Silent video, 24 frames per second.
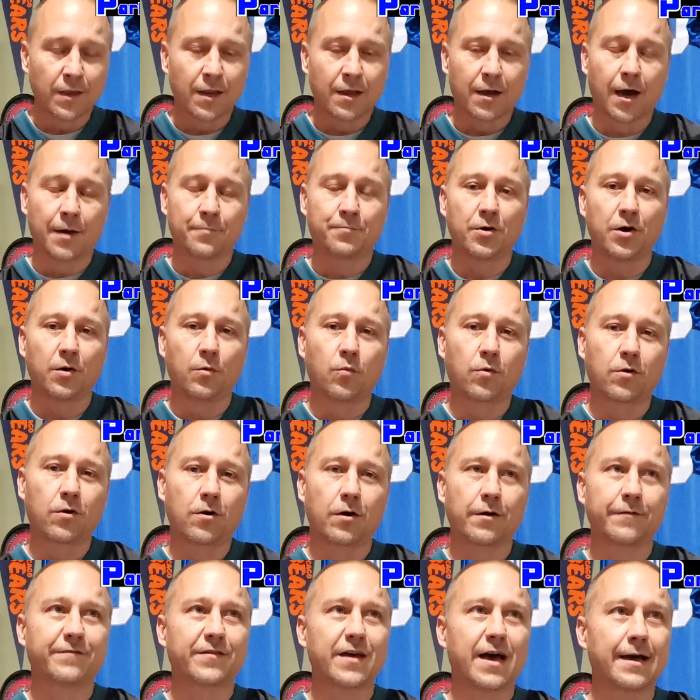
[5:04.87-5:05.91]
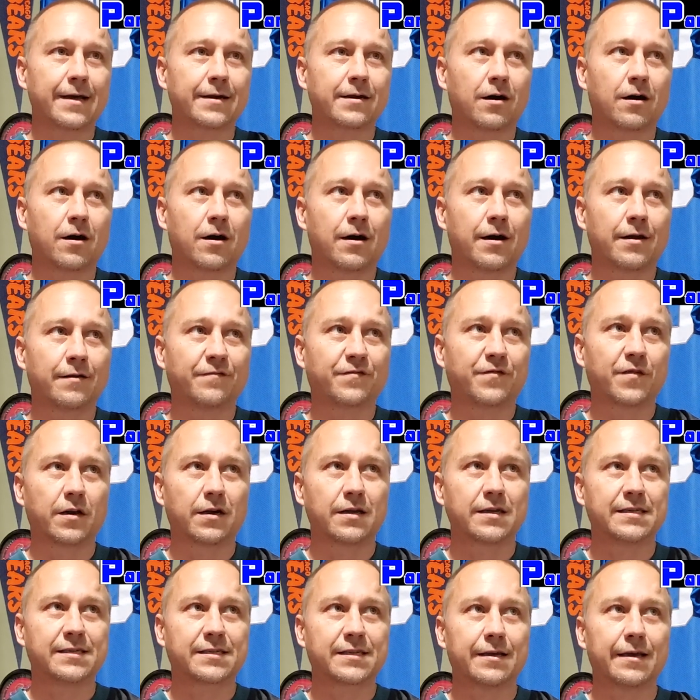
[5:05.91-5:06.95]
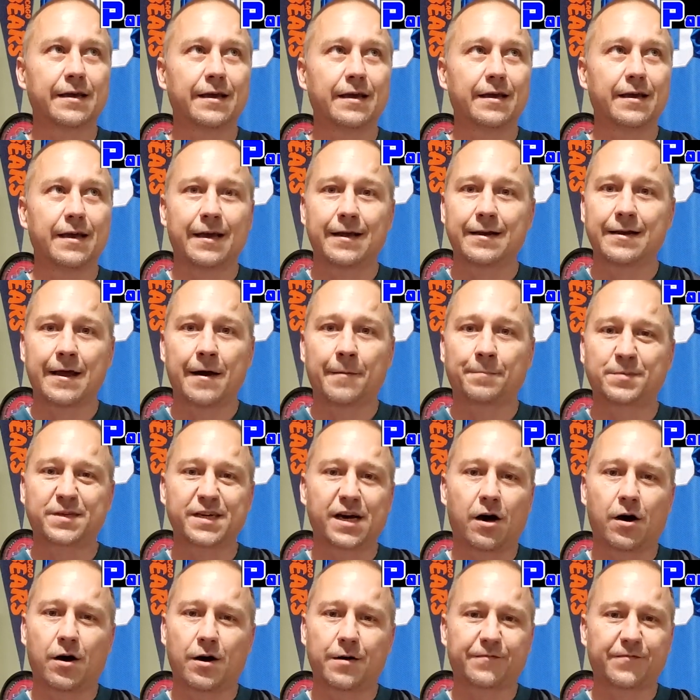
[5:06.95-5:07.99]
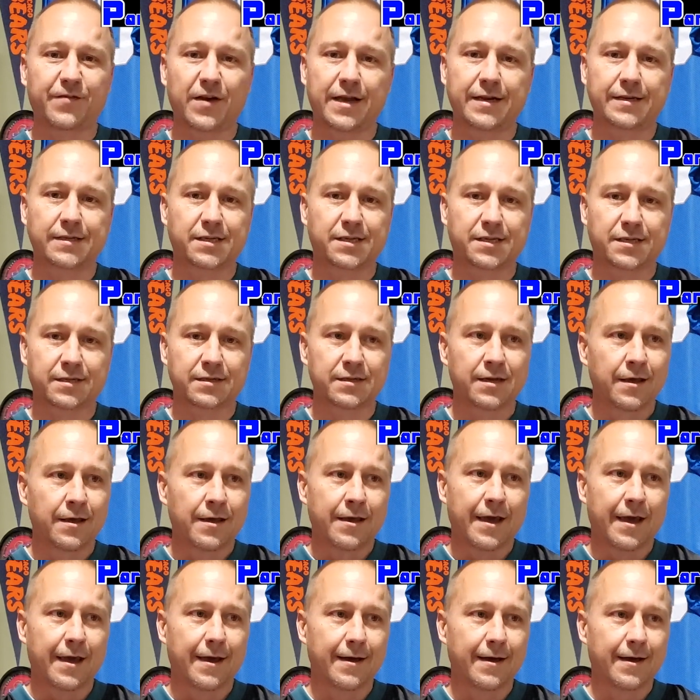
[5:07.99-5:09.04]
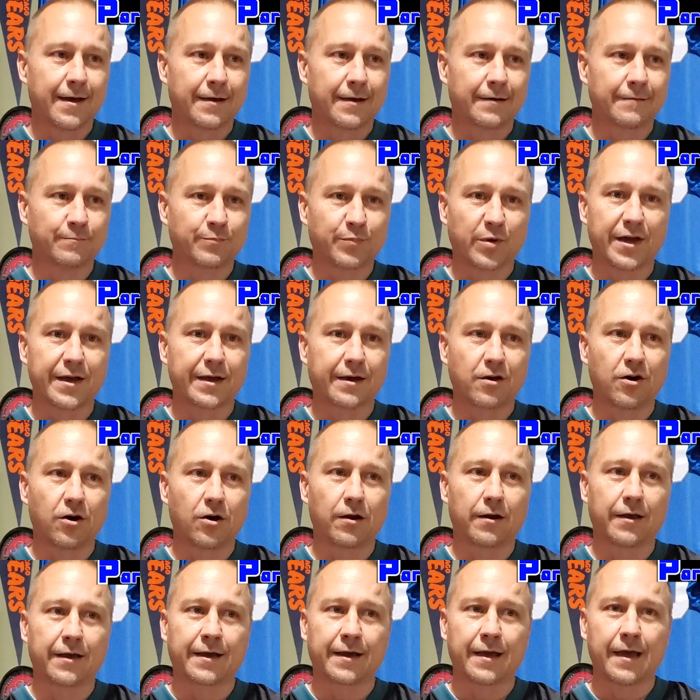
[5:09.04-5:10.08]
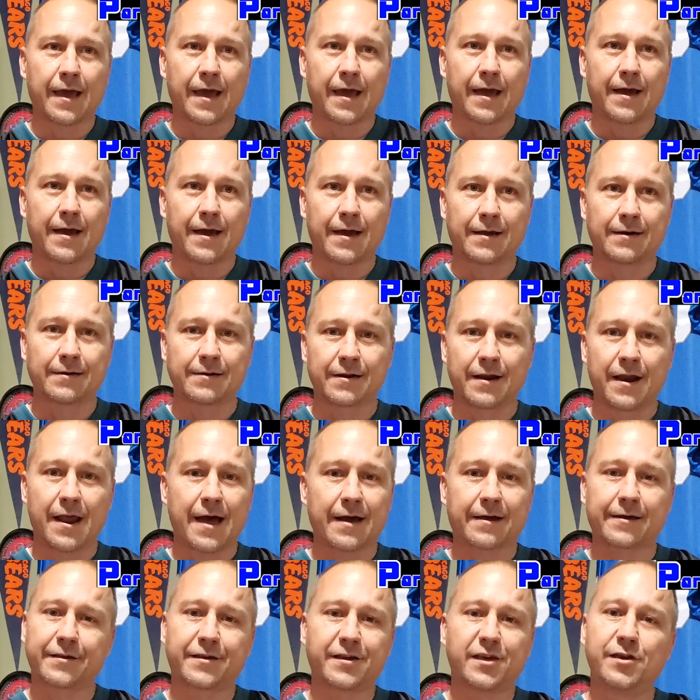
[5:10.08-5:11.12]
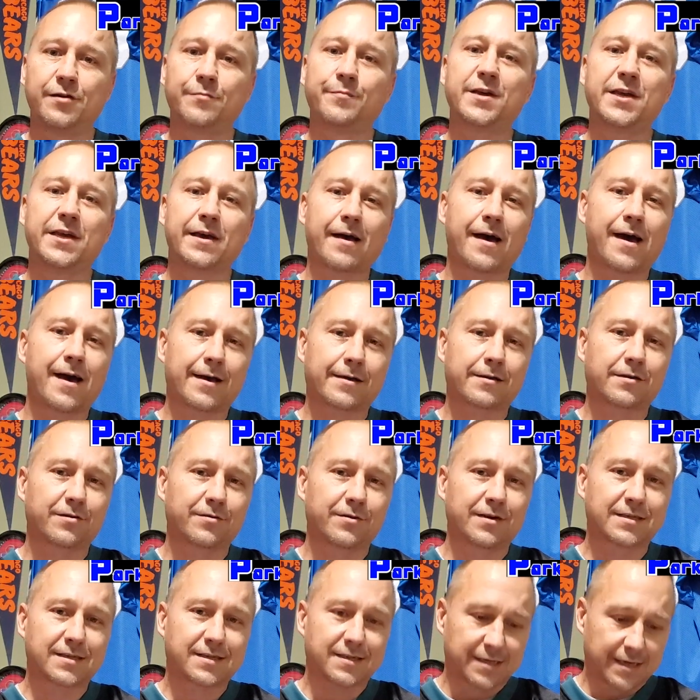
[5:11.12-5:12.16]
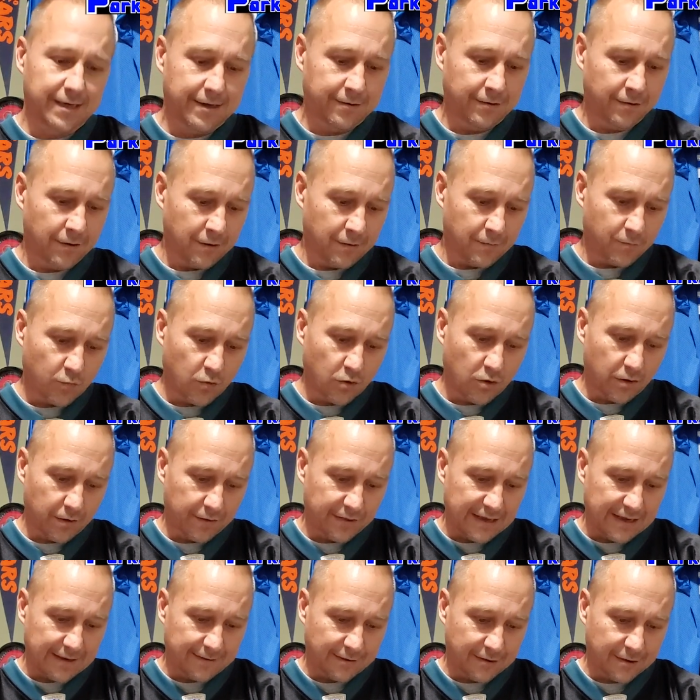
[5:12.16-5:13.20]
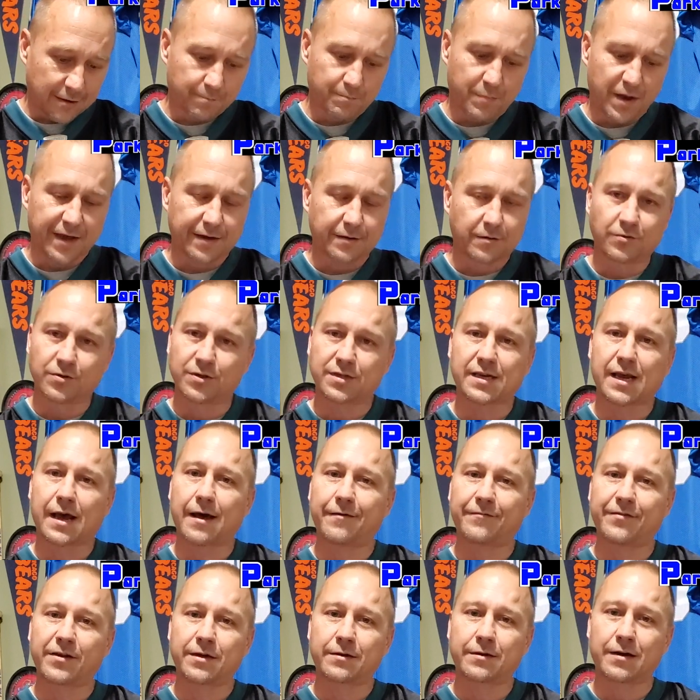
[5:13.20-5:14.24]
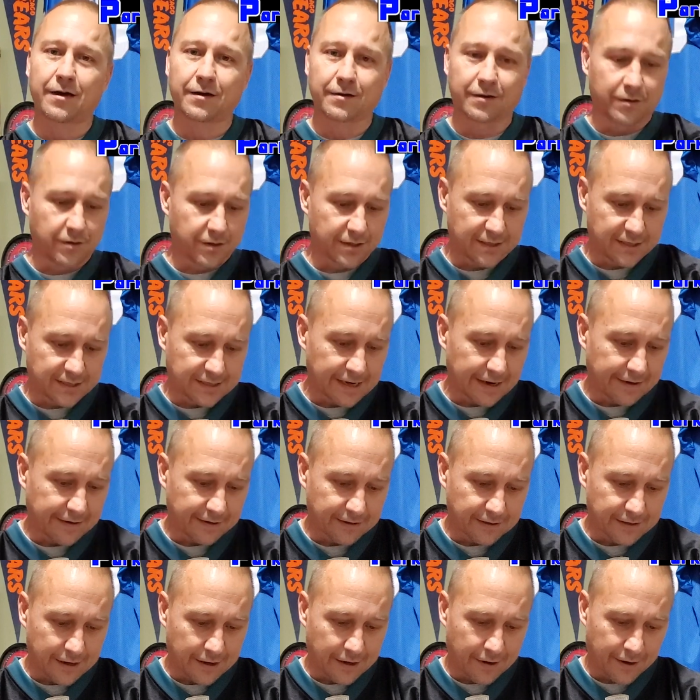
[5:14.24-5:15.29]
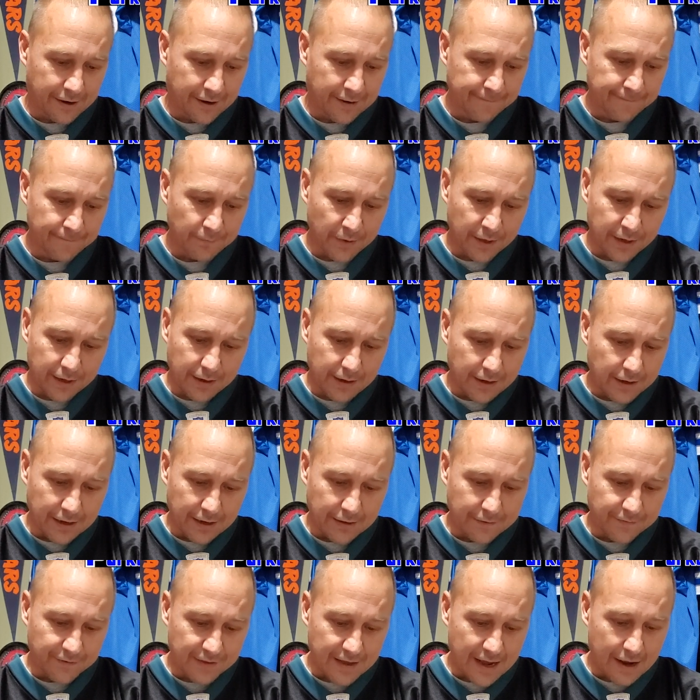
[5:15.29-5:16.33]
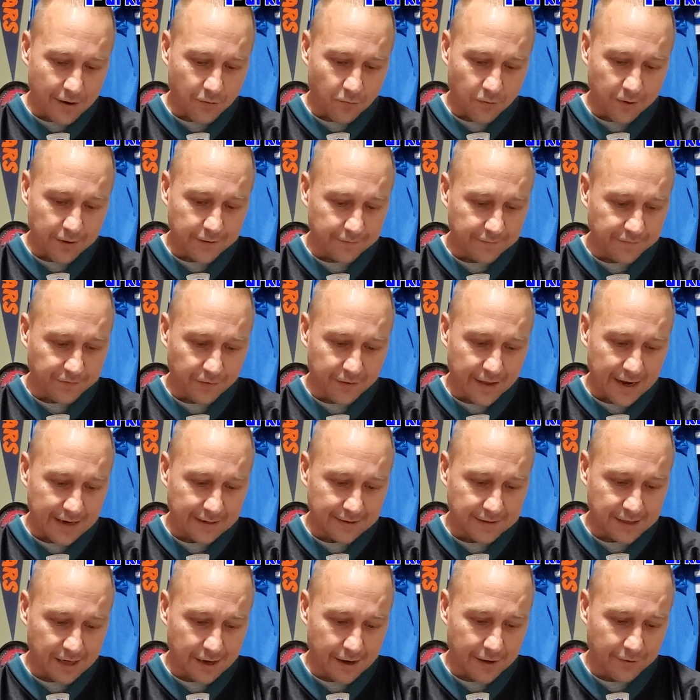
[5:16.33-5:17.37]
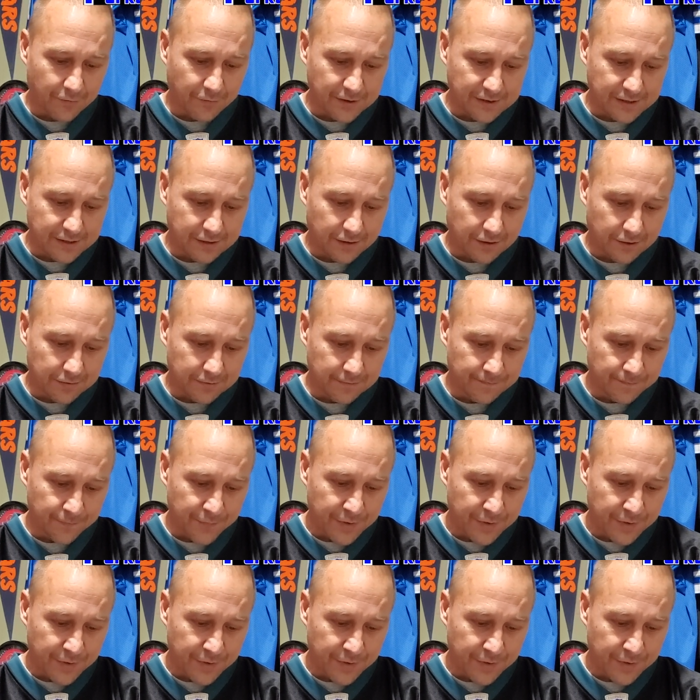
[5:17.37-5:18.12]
I put more of that on Philly's inept offense and play calling and lack of QB accuracy more than the Bengals having a good secondary in that one for that tie result.